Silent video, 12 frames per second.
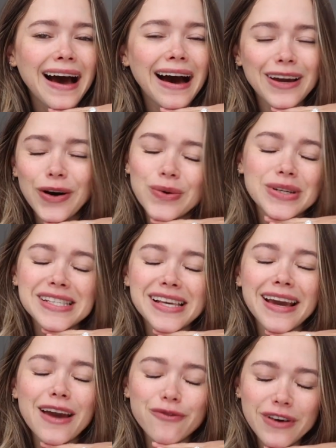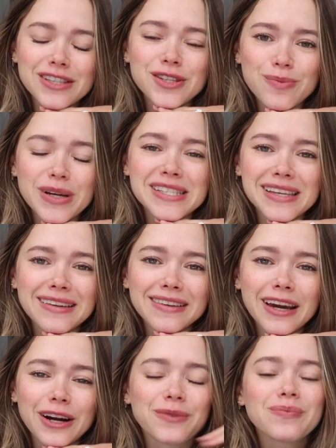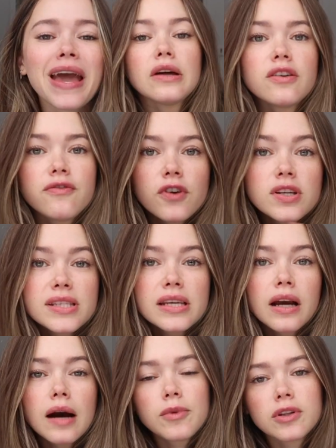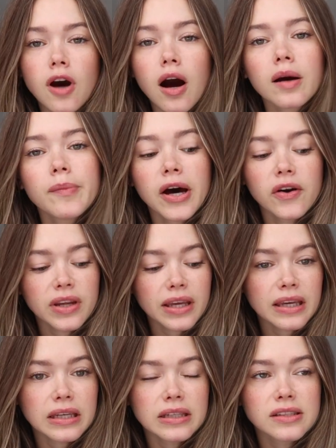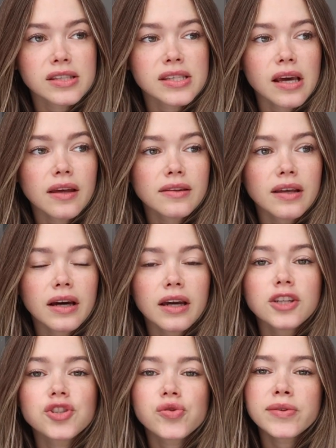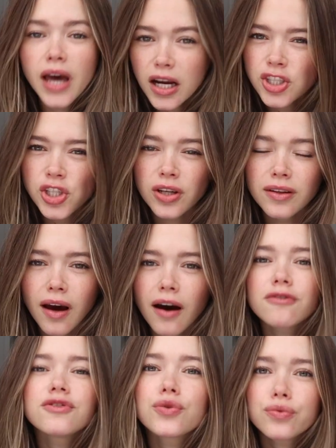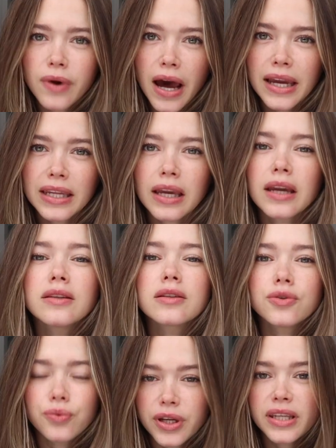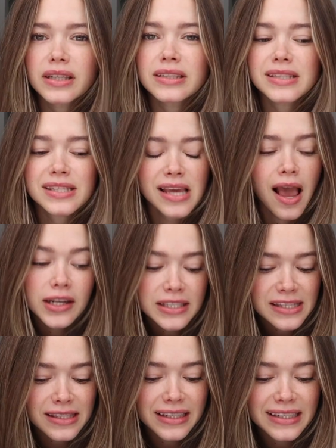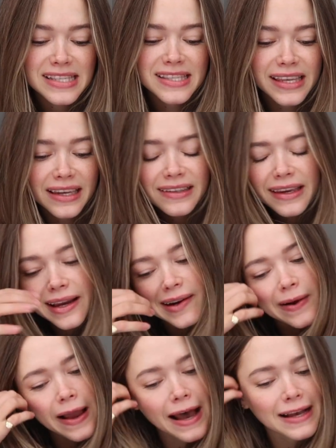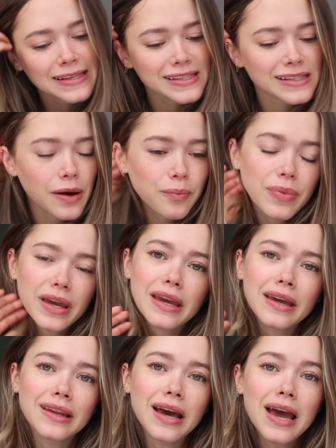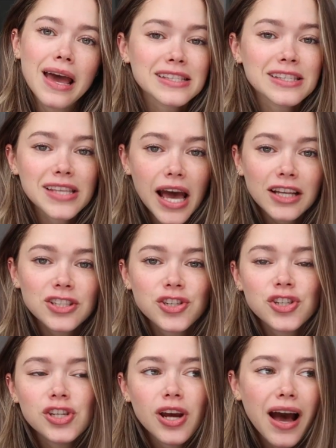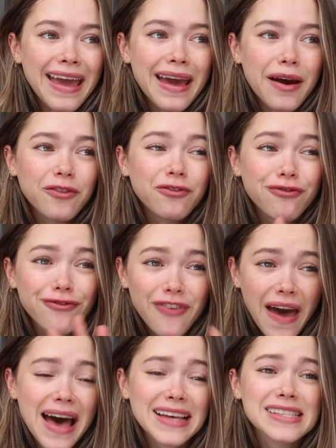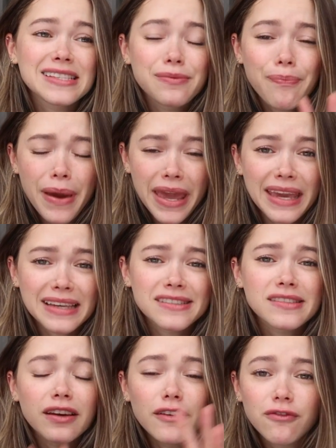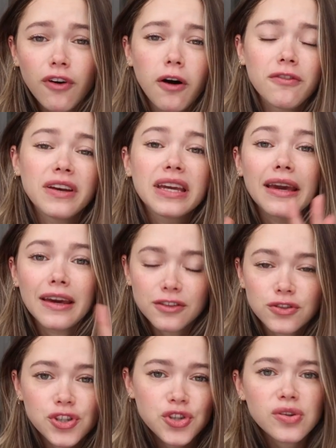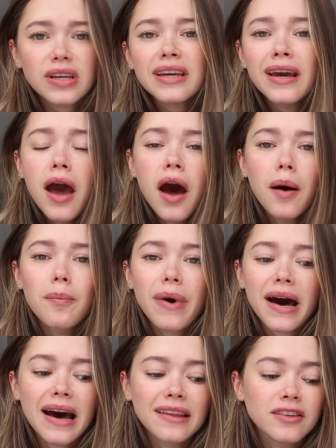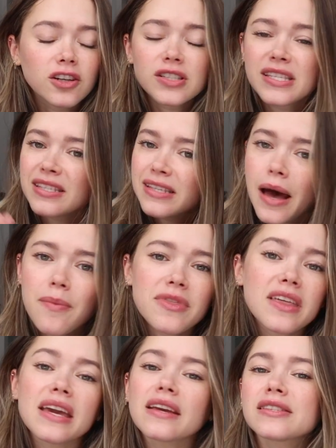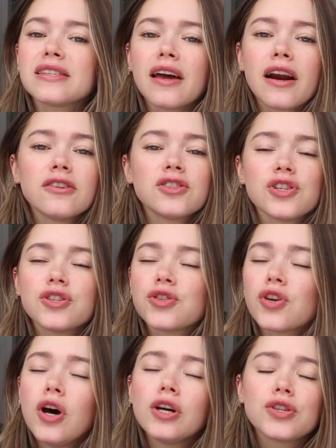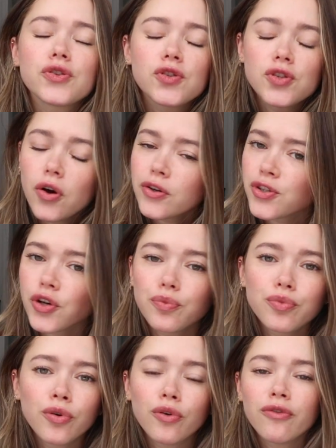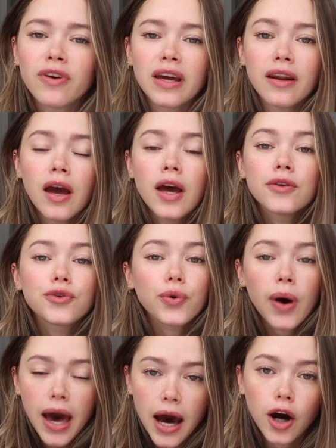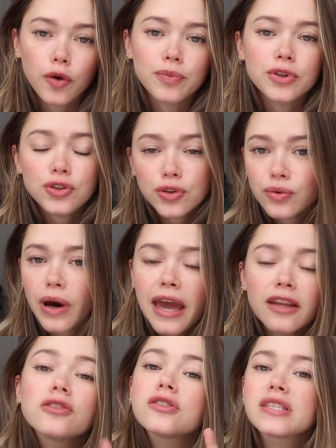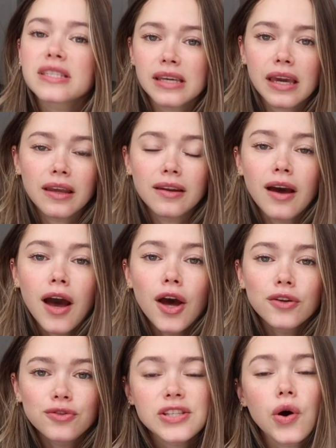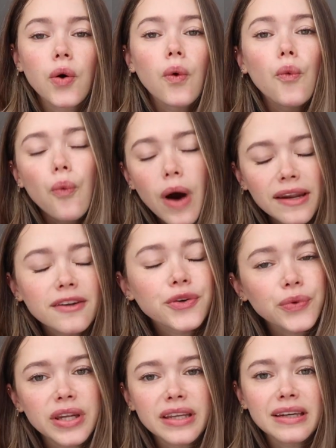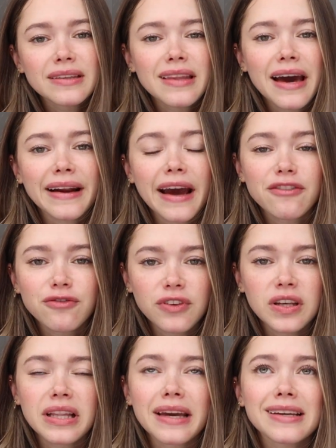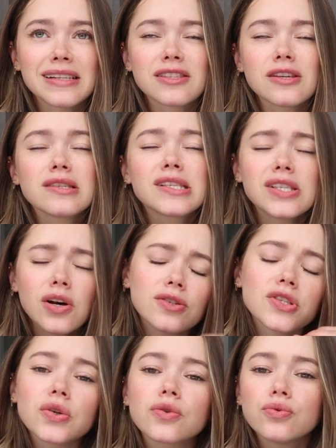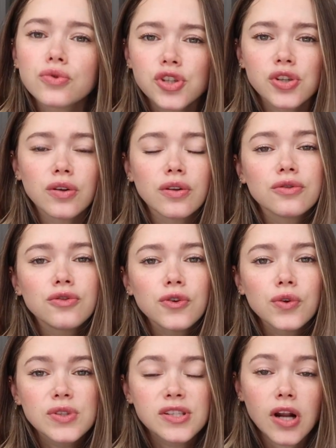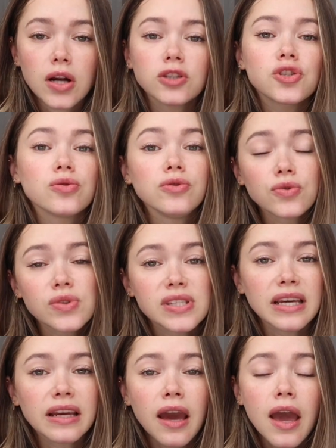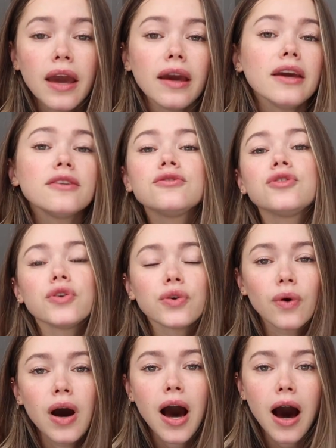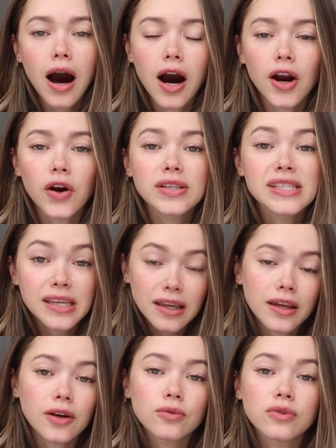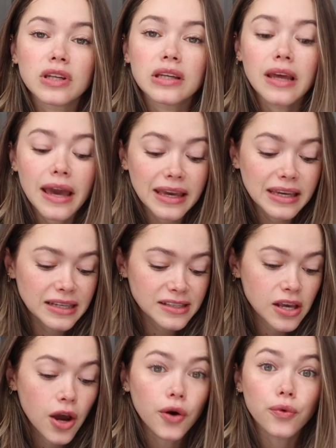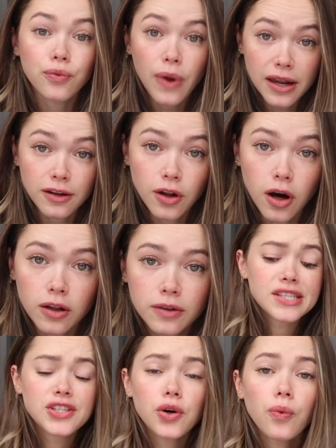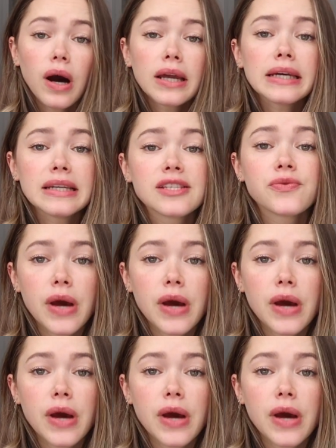I always say I invest in my skincare. Now, the first thing I'm gonna talk about is the introduction of the right ingredients. Honestly, skincare has been such a fast-paced, evolving industry, but there are some things that are just so proven to help you and your skin. So one ingredient that I feel like is so crucial to start introducing into our skincare routine is retinol. So what is